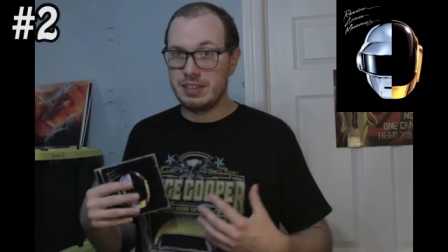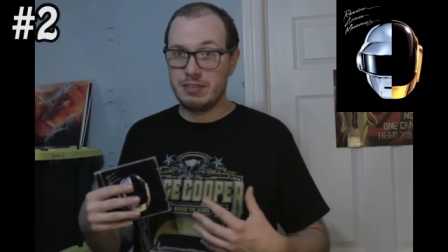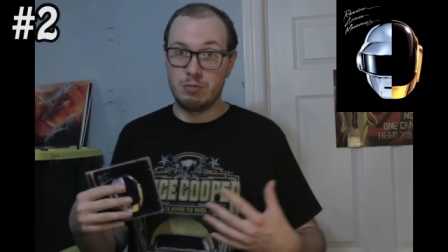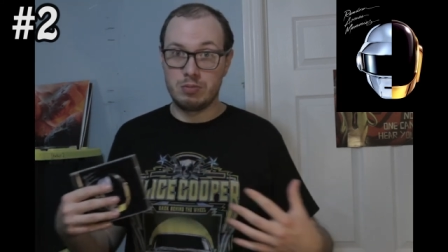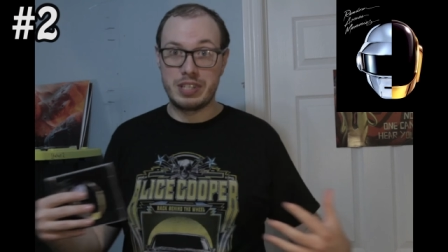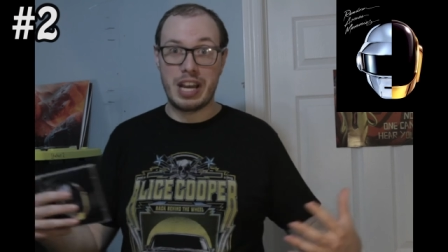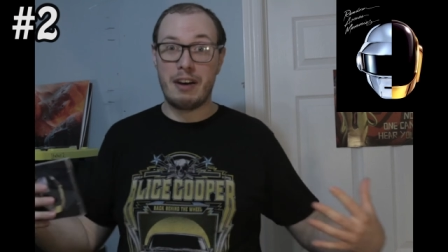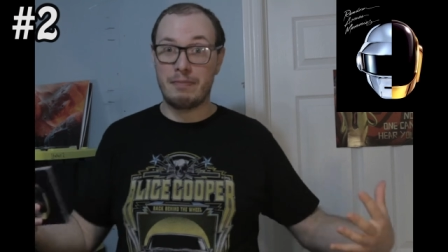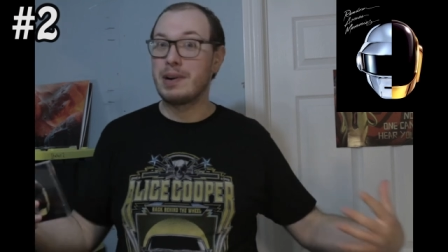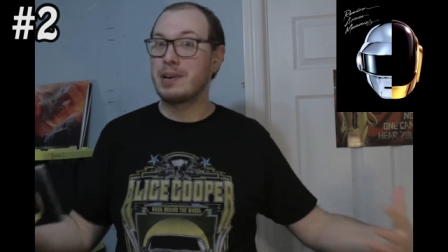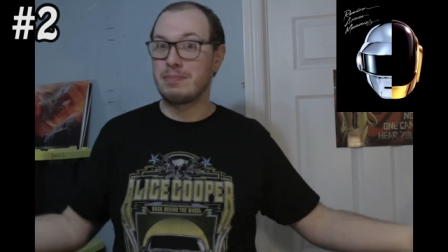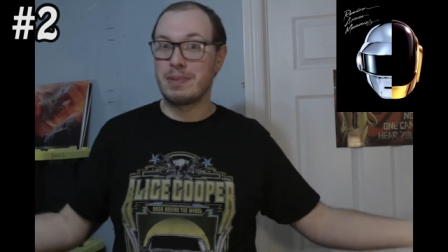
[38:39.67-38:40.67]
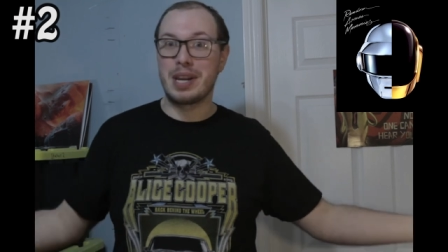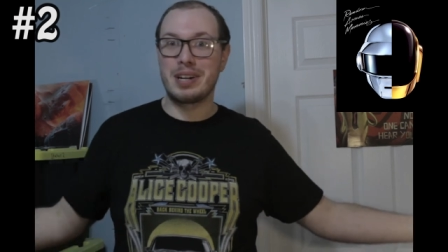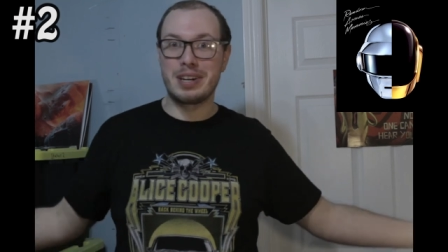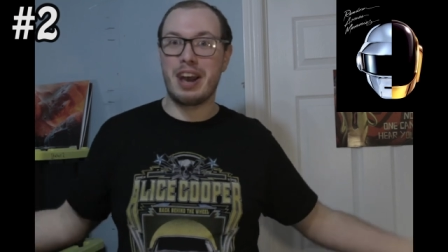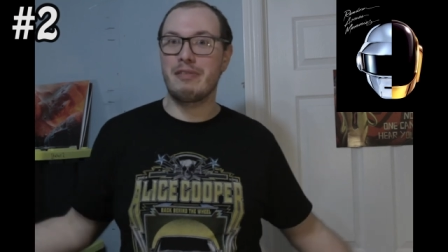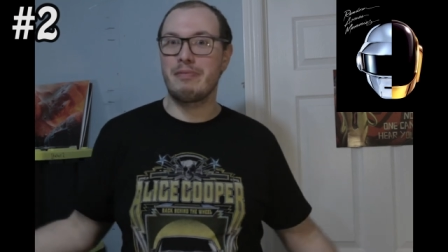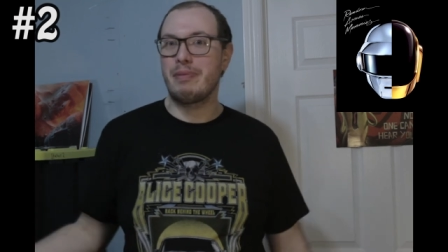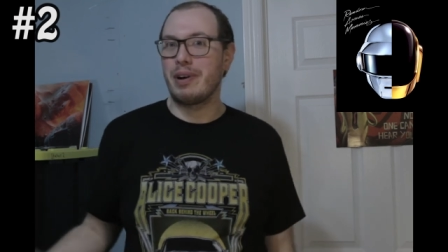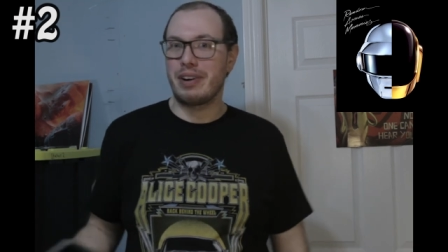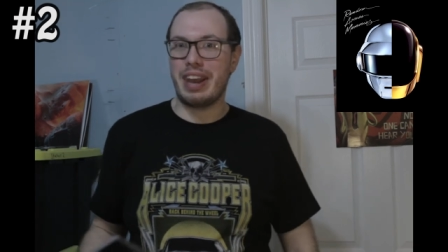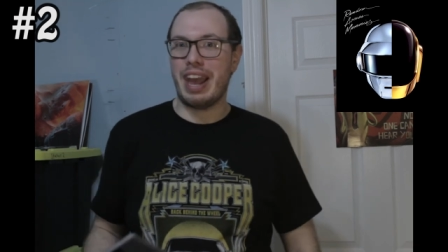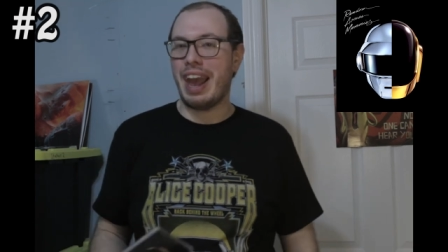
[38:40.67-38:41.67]
Daft Punk being Daft
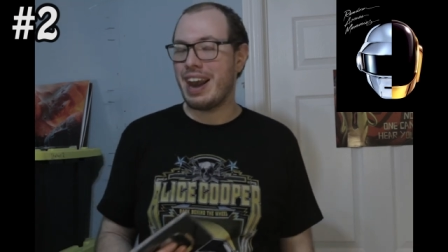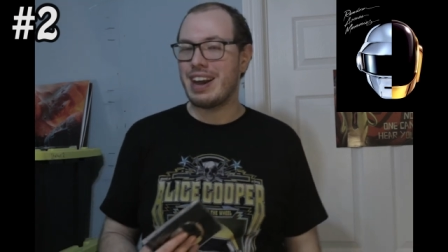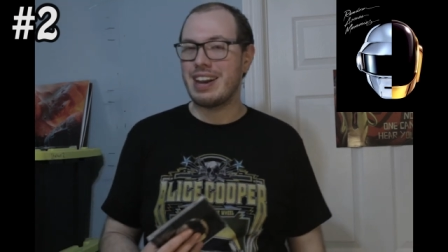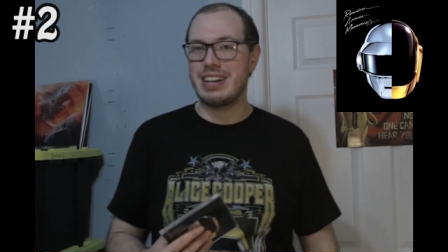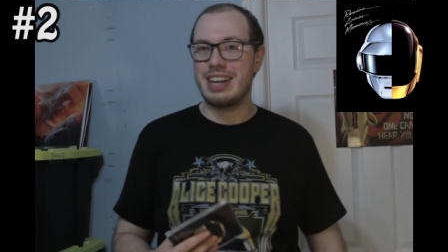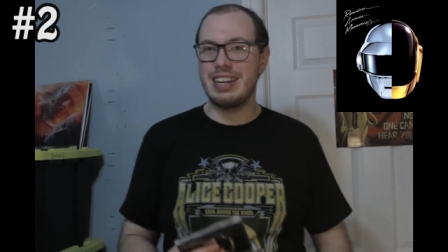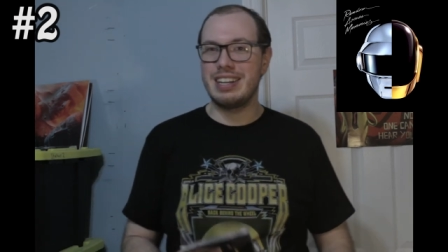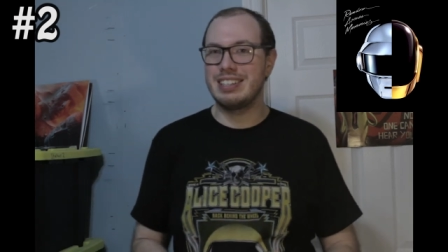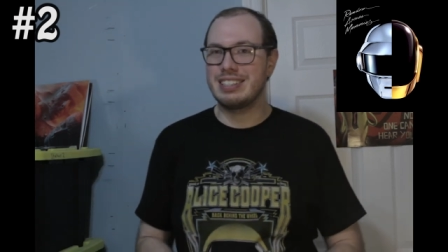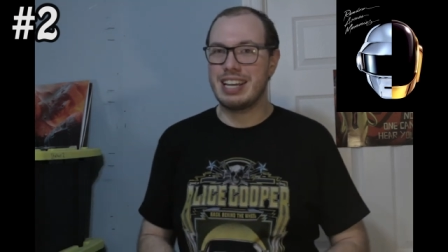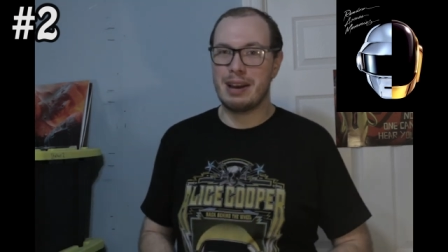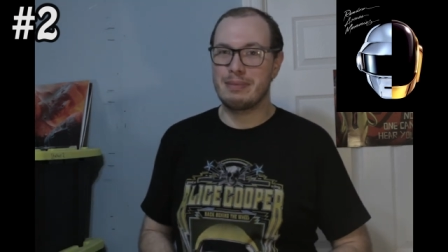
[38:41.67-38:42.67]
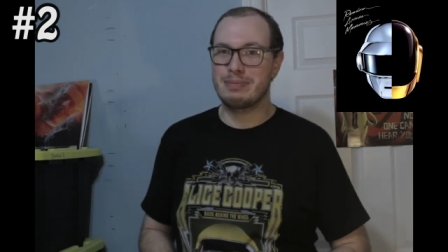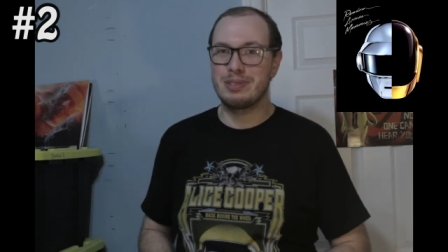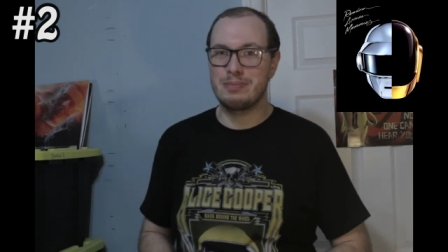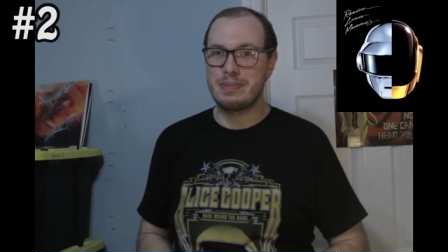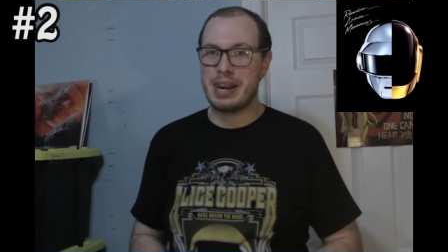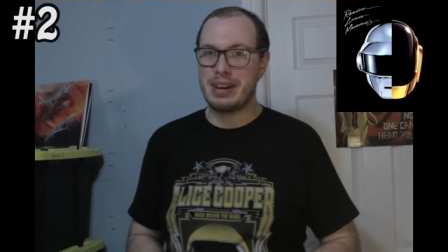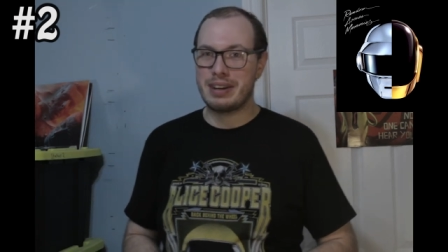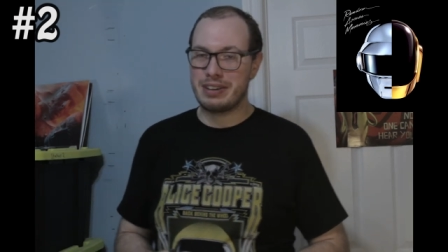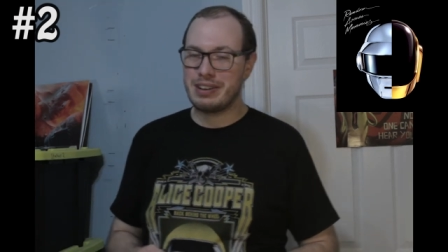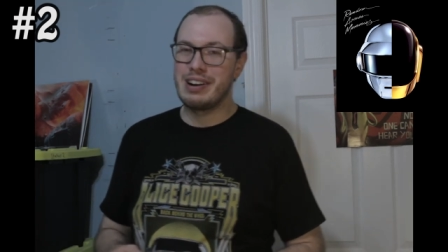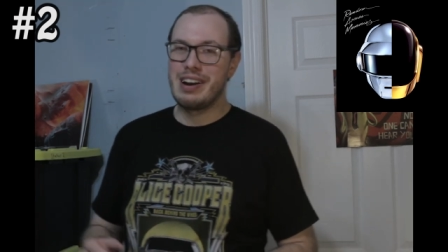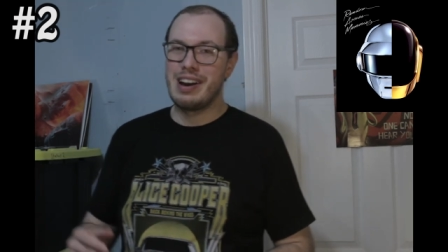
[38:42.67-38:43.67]
Punk. And it is an absolute
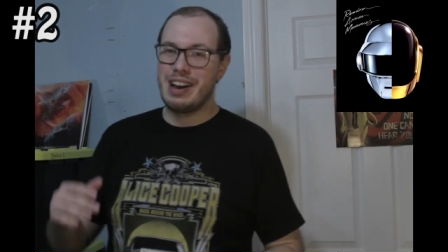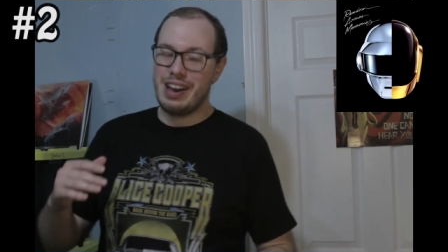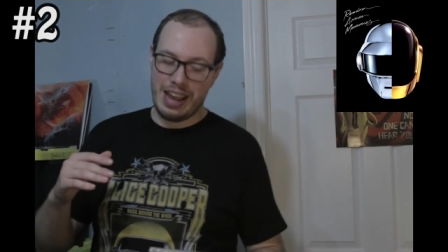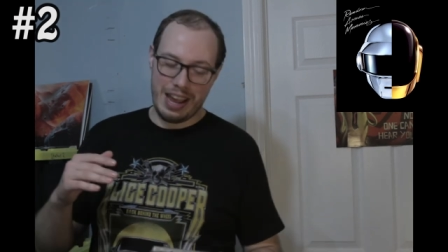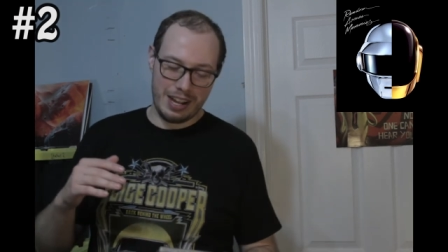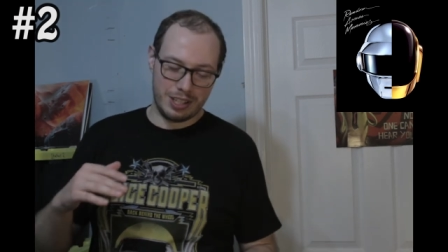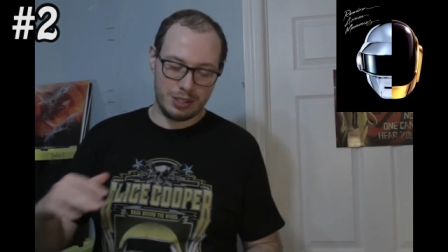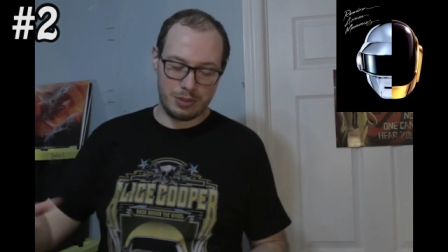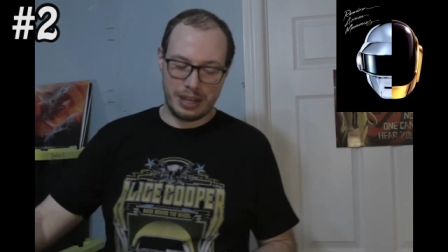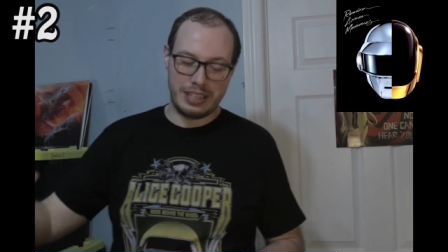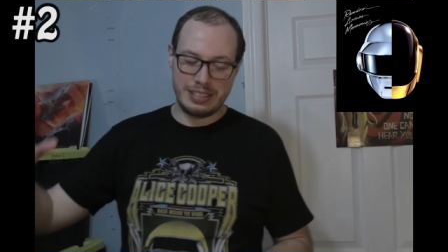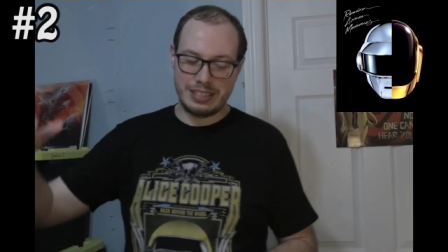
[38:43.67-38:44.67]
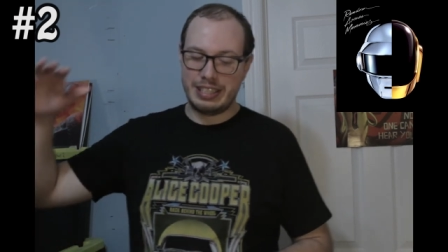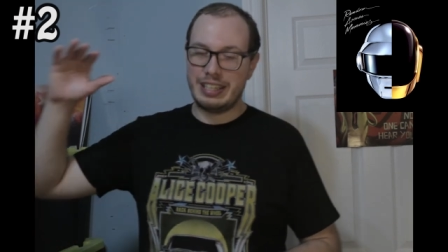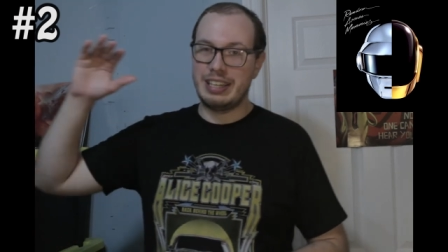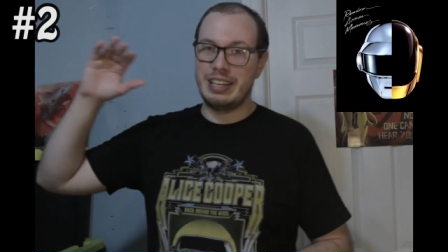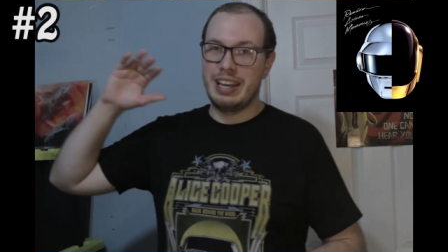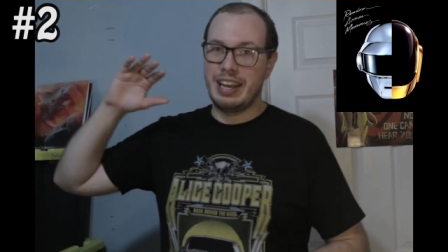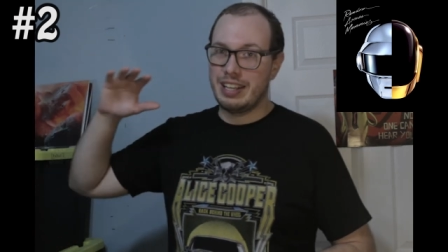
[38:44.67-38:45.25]
banger and crazy.